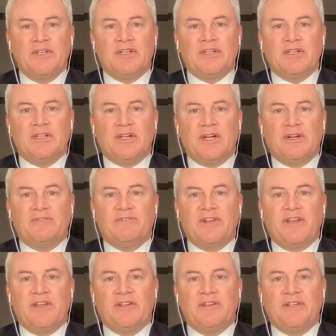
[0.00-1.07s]
are
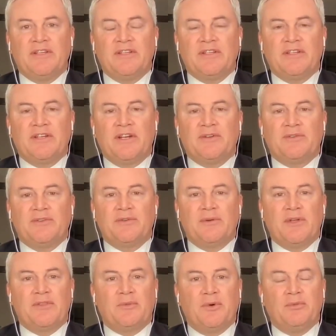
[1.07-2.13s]
found in countries
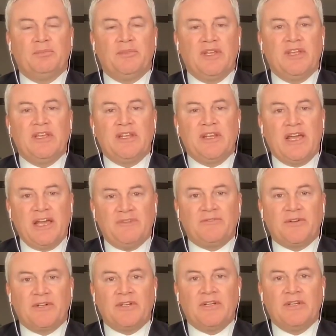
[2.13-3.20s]
around the world, many in
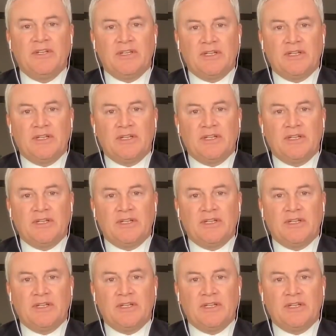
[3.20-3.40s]
Africa,